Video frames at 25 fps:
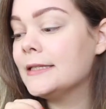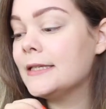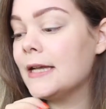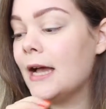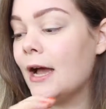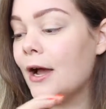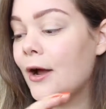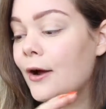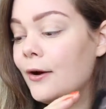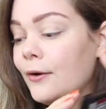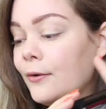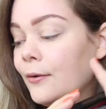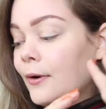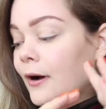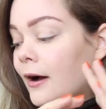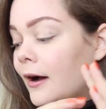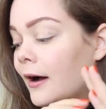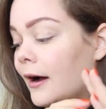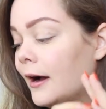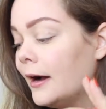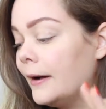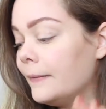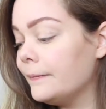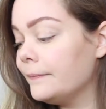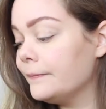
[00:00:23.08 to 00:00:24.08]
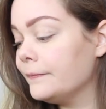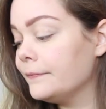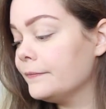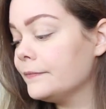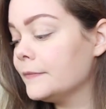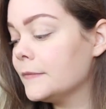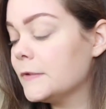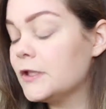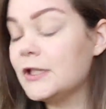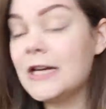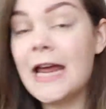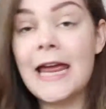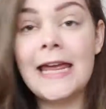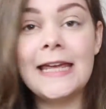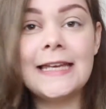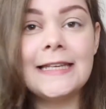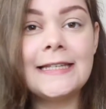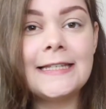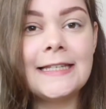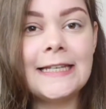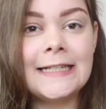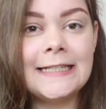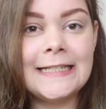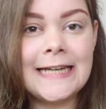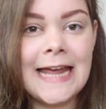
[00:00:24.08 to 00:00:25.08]
So today
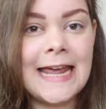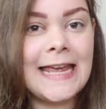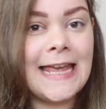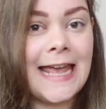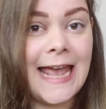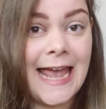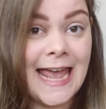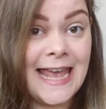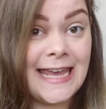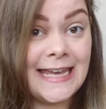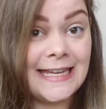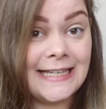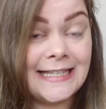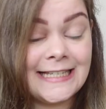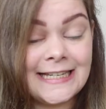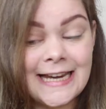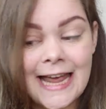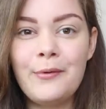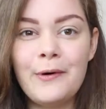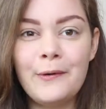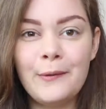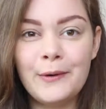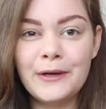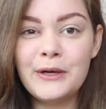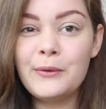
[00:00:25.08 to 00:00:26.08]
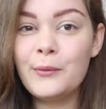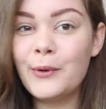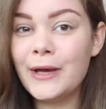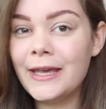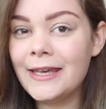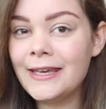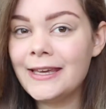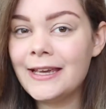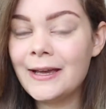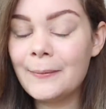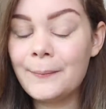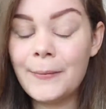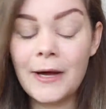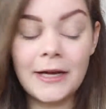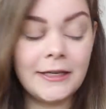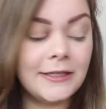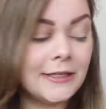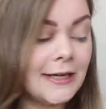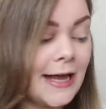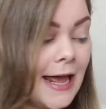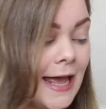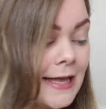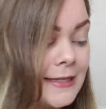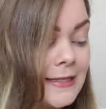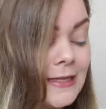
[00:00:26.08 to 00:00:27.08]
is day 8 of a 1 week,
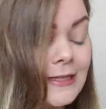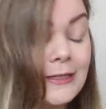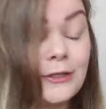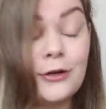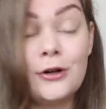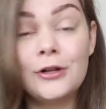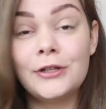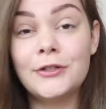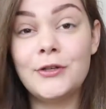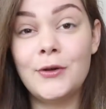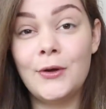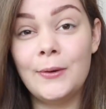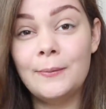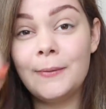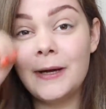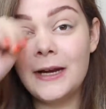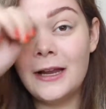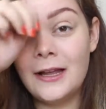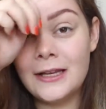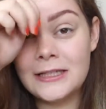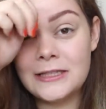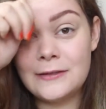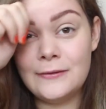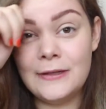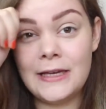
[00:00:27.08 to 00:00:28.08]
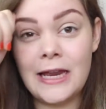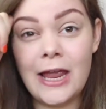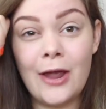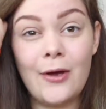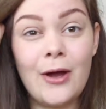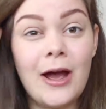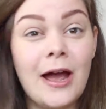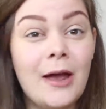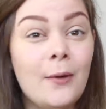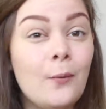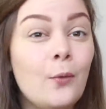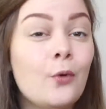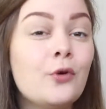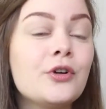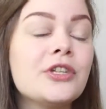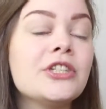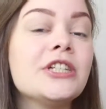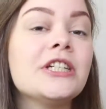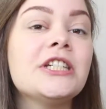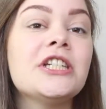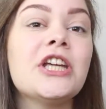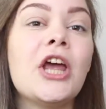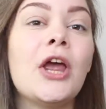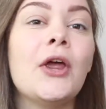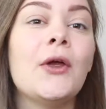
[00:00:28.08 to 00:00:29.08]
but as I told you in my last video, I
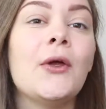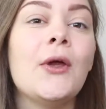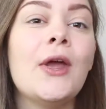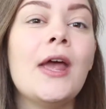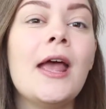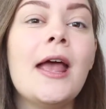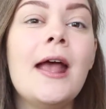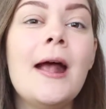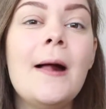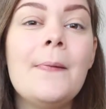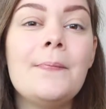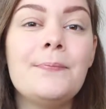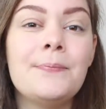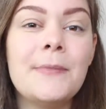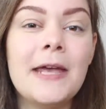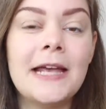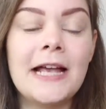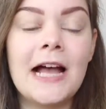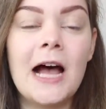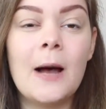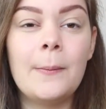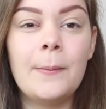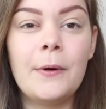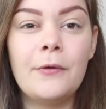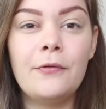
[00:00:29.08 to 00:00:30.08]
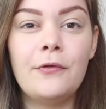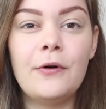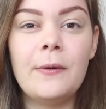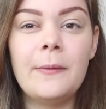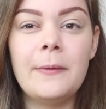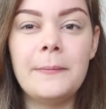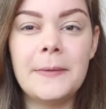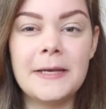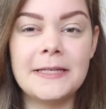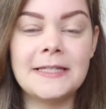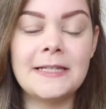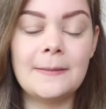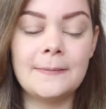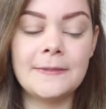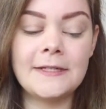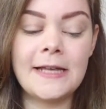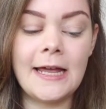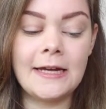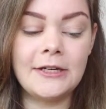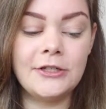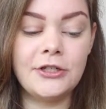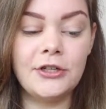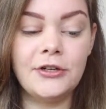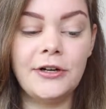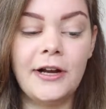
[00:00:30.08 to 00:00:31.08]
wanted to make up for my messed up
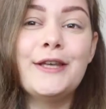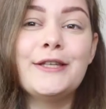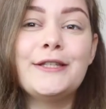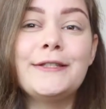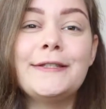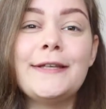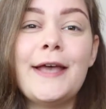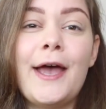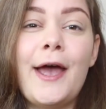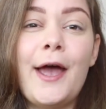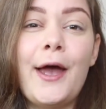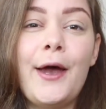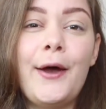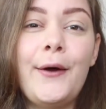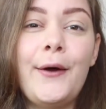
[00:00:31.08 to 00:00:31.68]
schedule. So